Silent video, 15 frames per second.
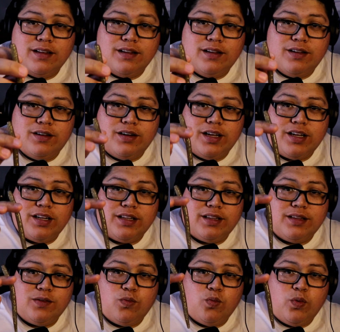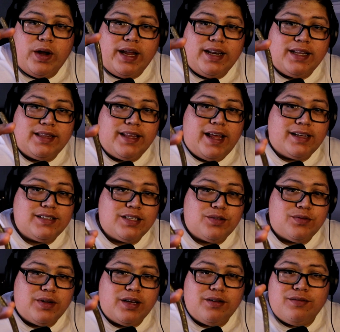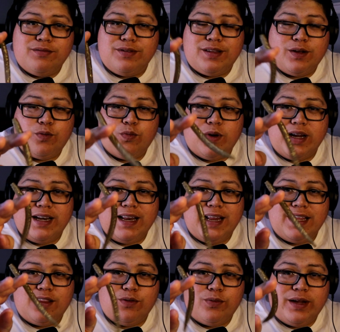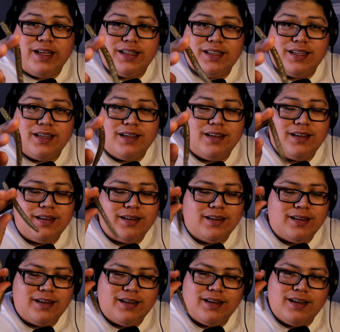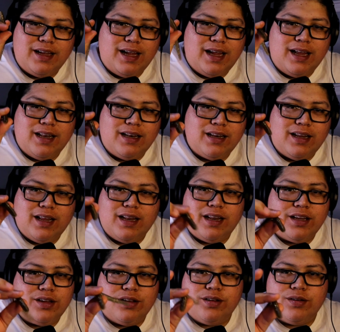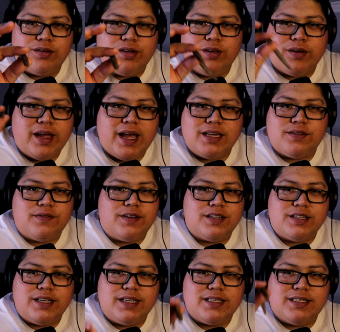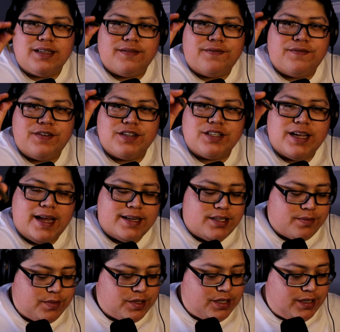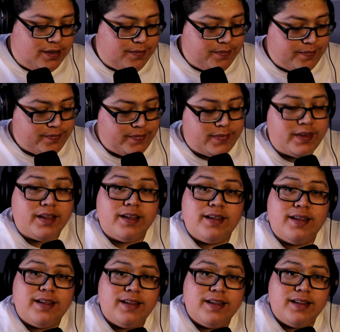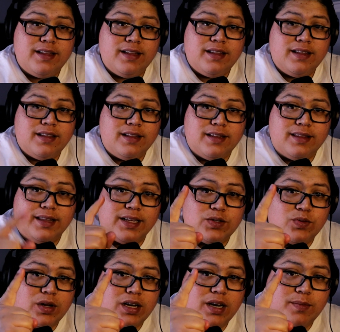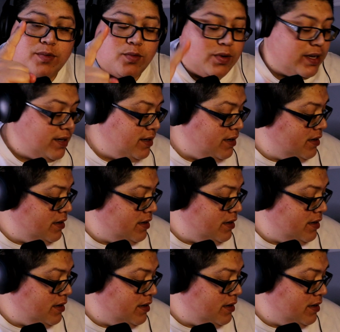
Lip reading: Learn how to weighted Texas rig with a 1/8 weight, and you'll catch fish. It's a fish catching machine. That's rod number 1.